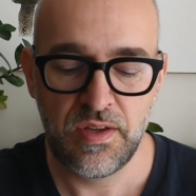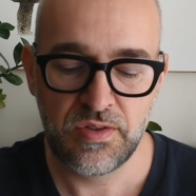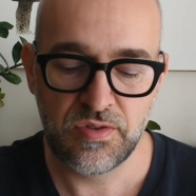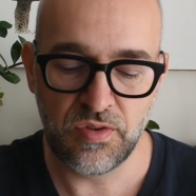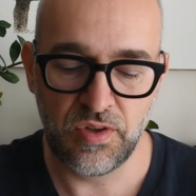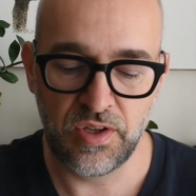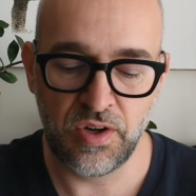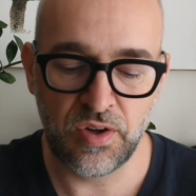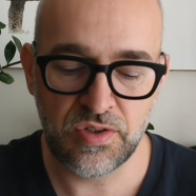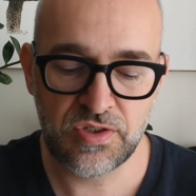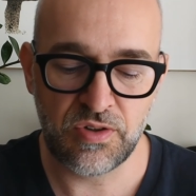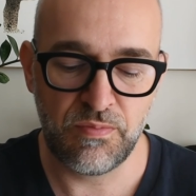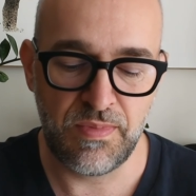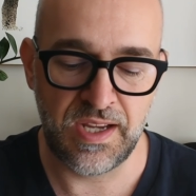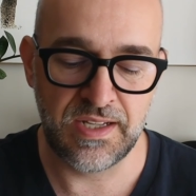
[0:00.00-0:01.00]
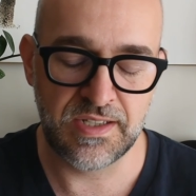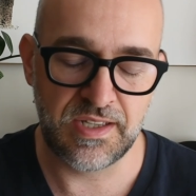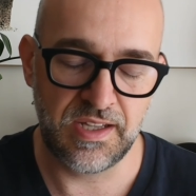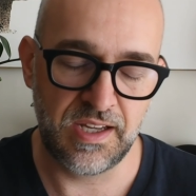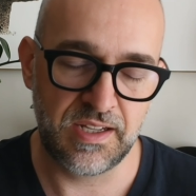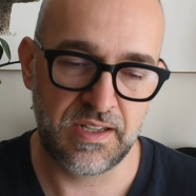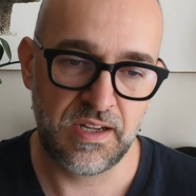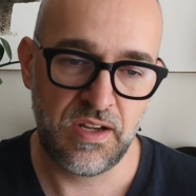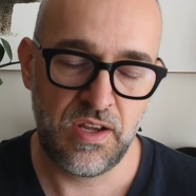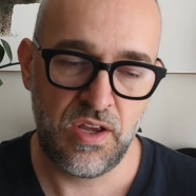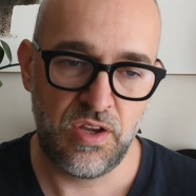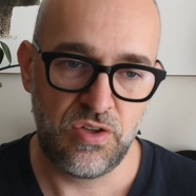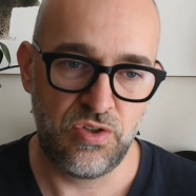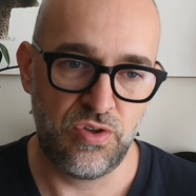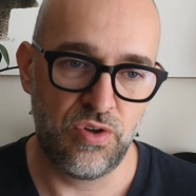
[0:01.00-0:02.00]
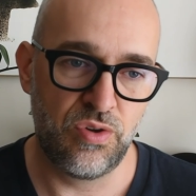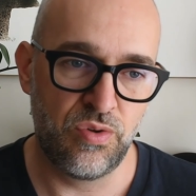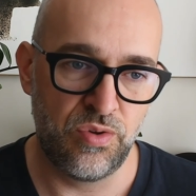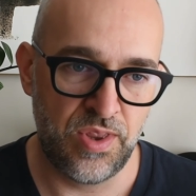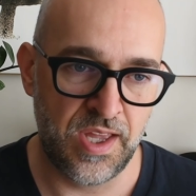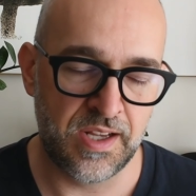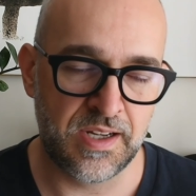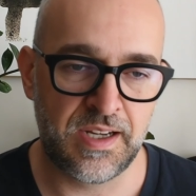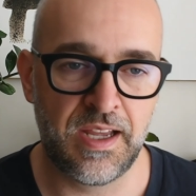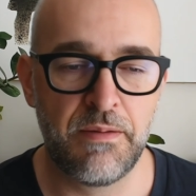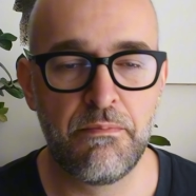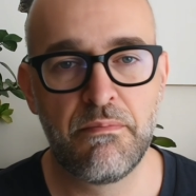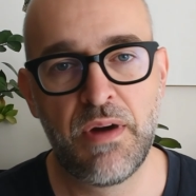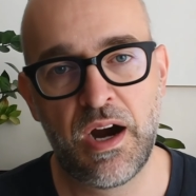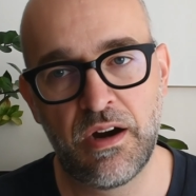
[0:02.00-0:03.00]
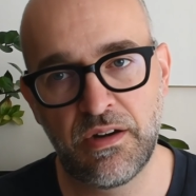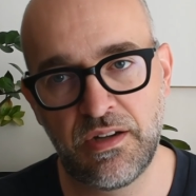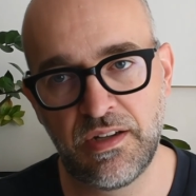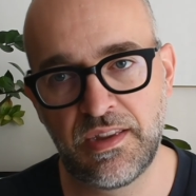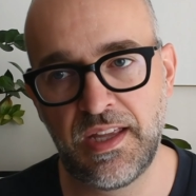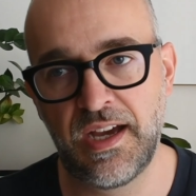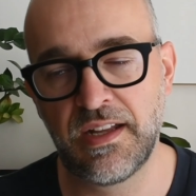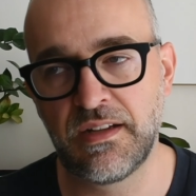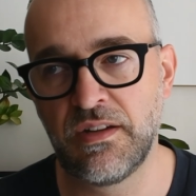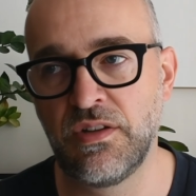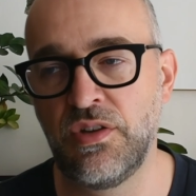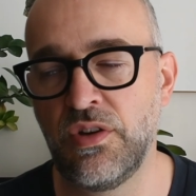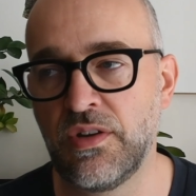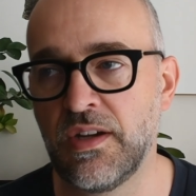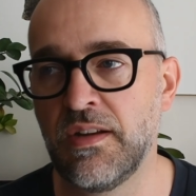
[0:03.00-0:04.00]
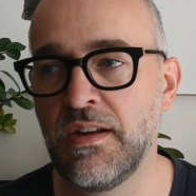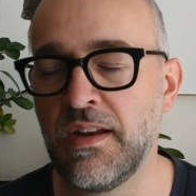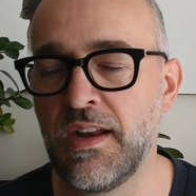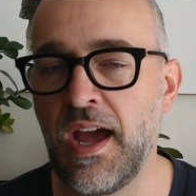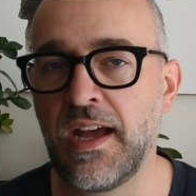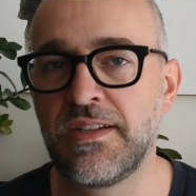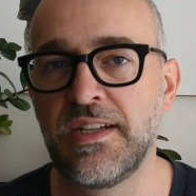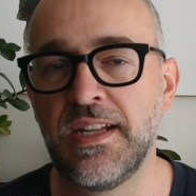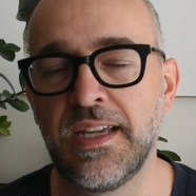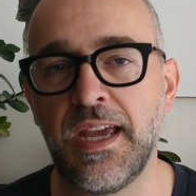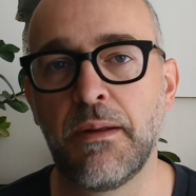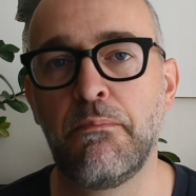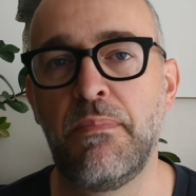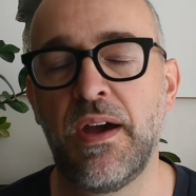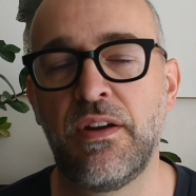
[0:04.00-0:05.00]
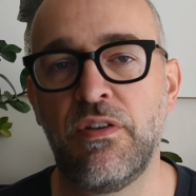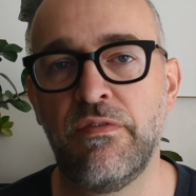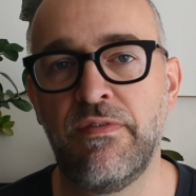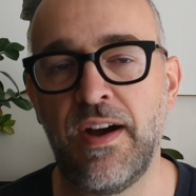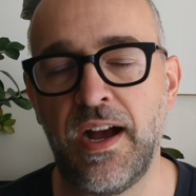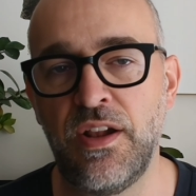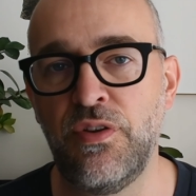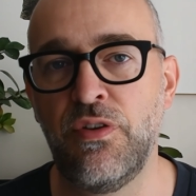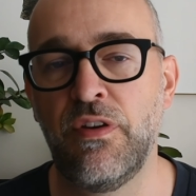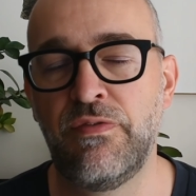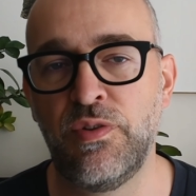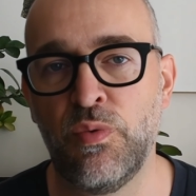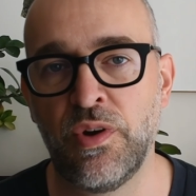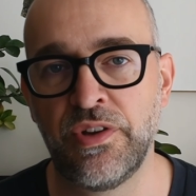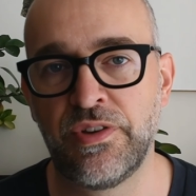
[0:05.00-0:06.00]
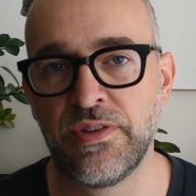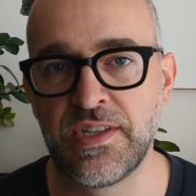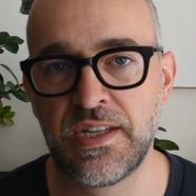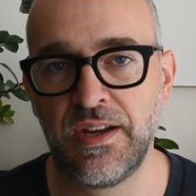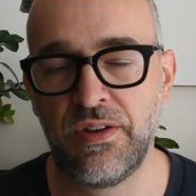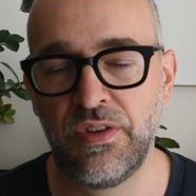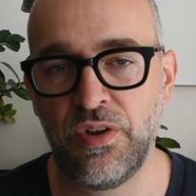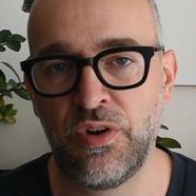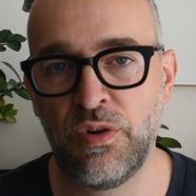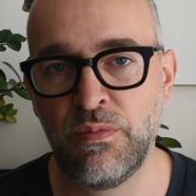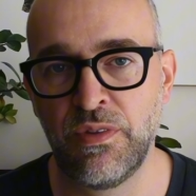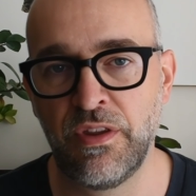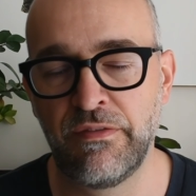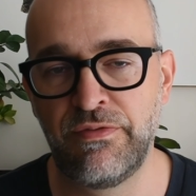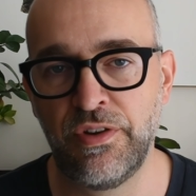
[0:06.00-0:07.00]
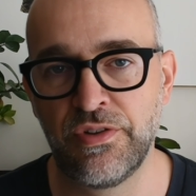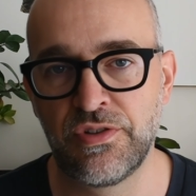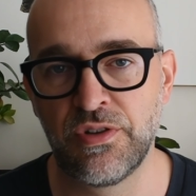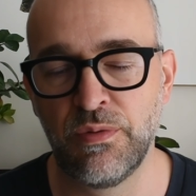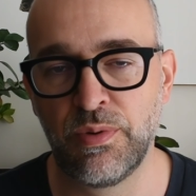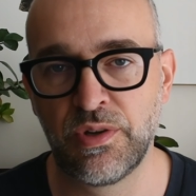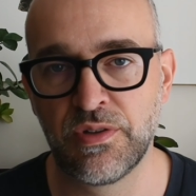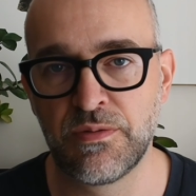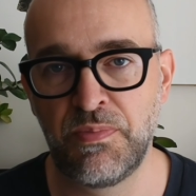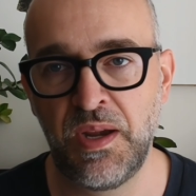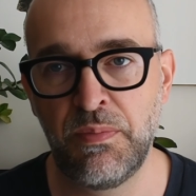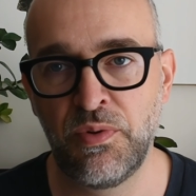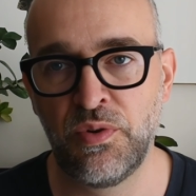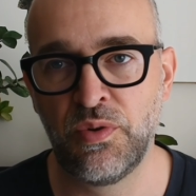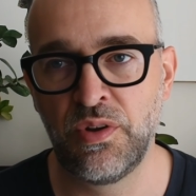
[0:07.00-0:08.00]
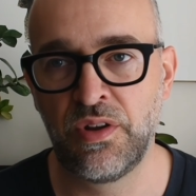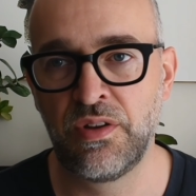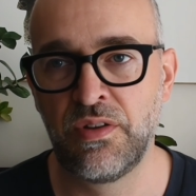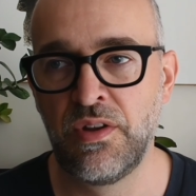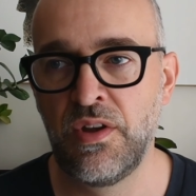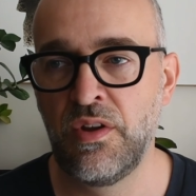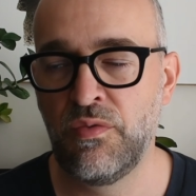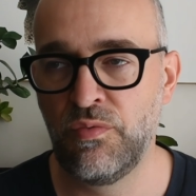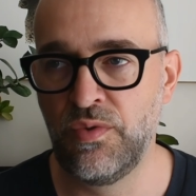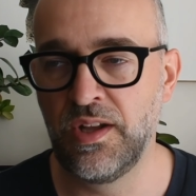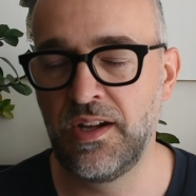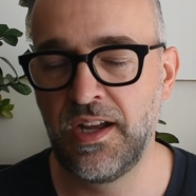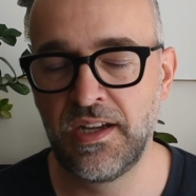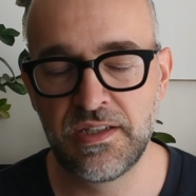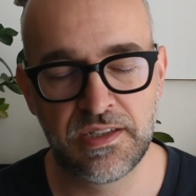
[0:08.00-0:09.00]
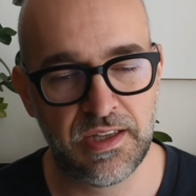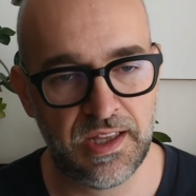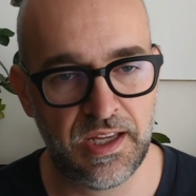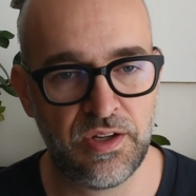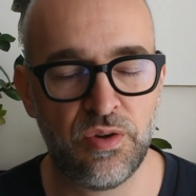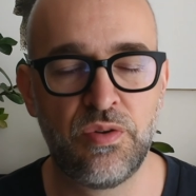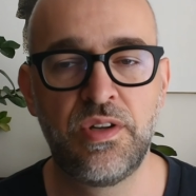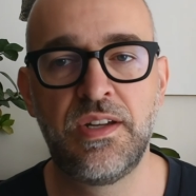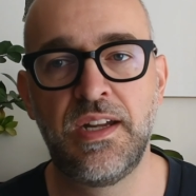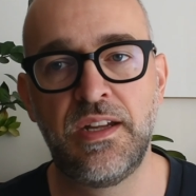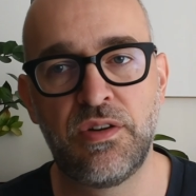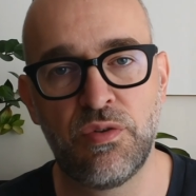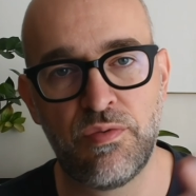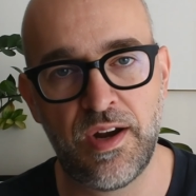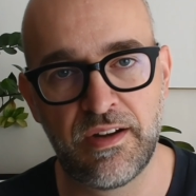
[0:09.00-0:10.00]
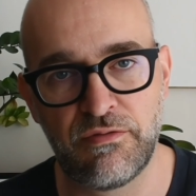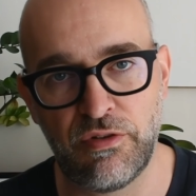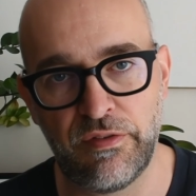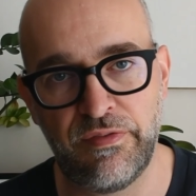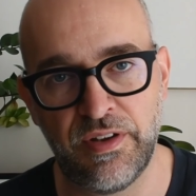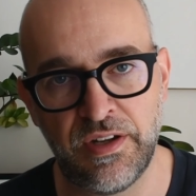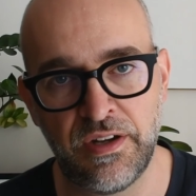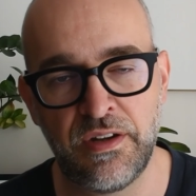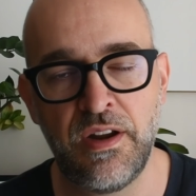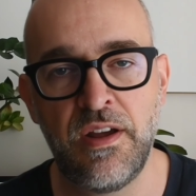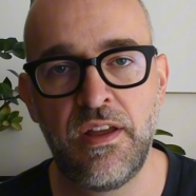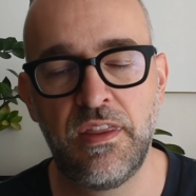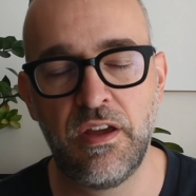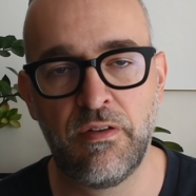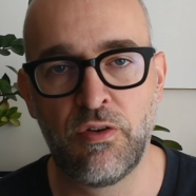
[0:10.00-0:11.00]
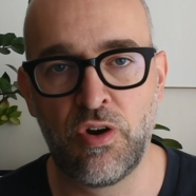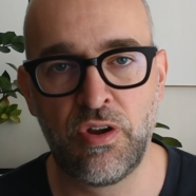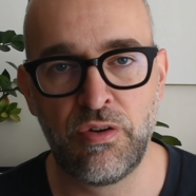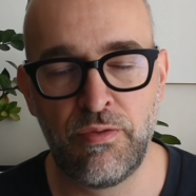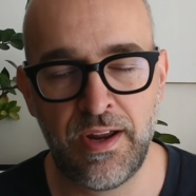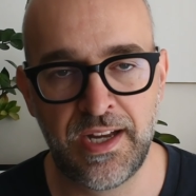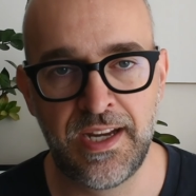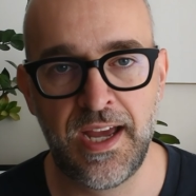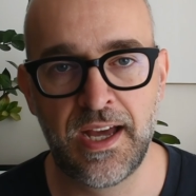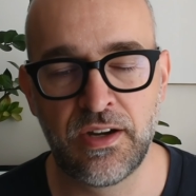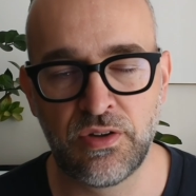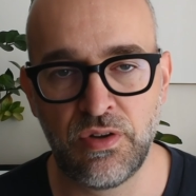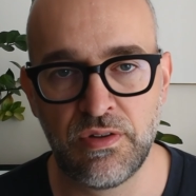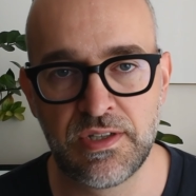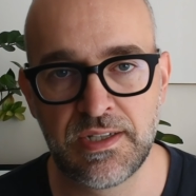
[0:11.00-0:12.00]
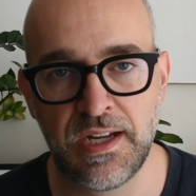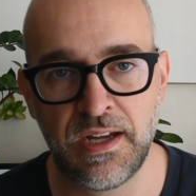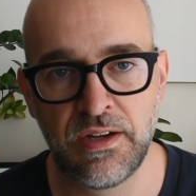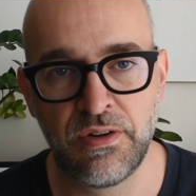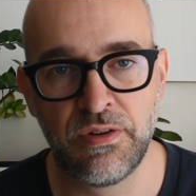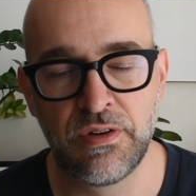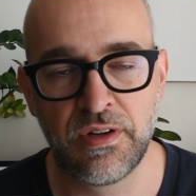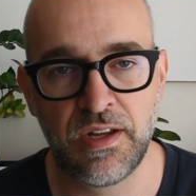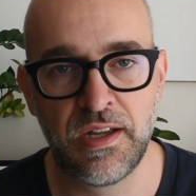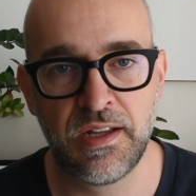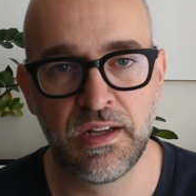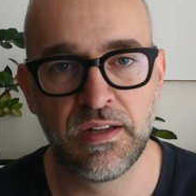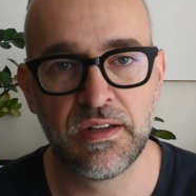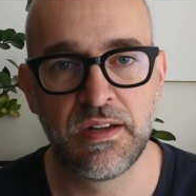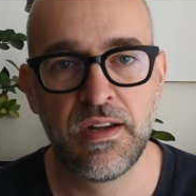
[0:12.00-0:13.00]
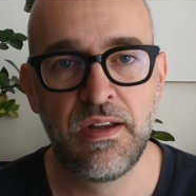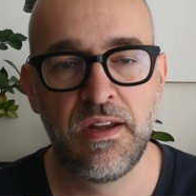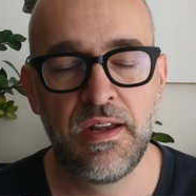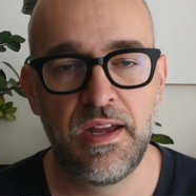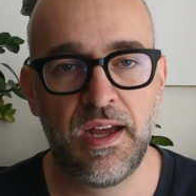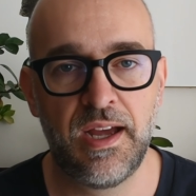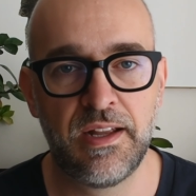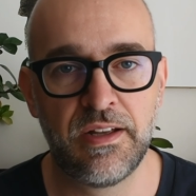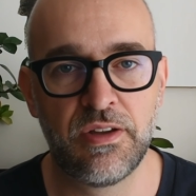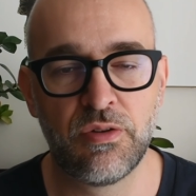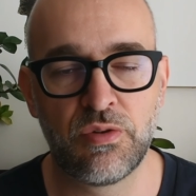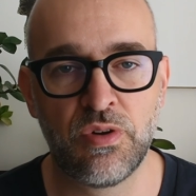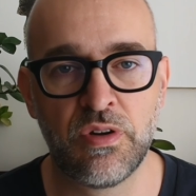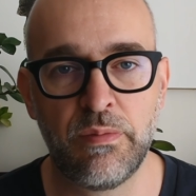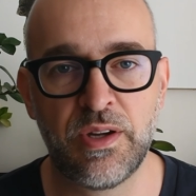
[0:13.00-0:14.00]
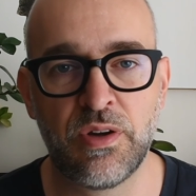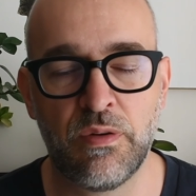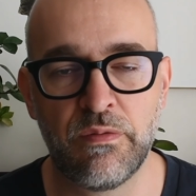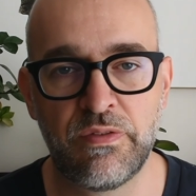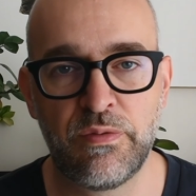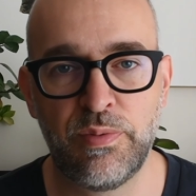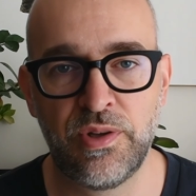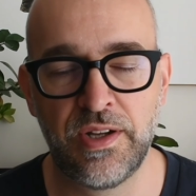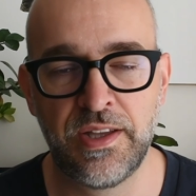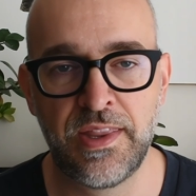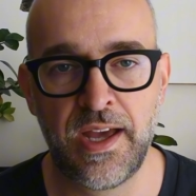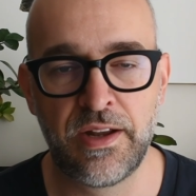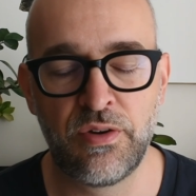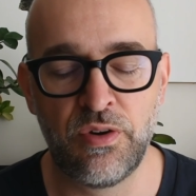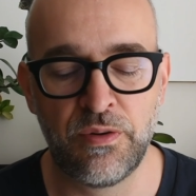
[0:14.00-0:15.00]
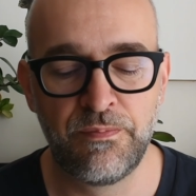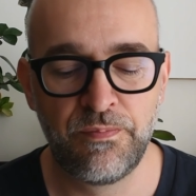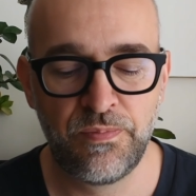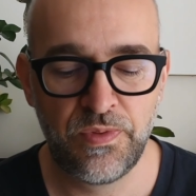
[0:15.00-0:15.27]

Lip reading: So it also means that you then can market that and you can actually get better value if you want to sell the home in the future, because people will realize they don't need to retrofit it. They're already at a good standard and they're going to be comfortable in that home.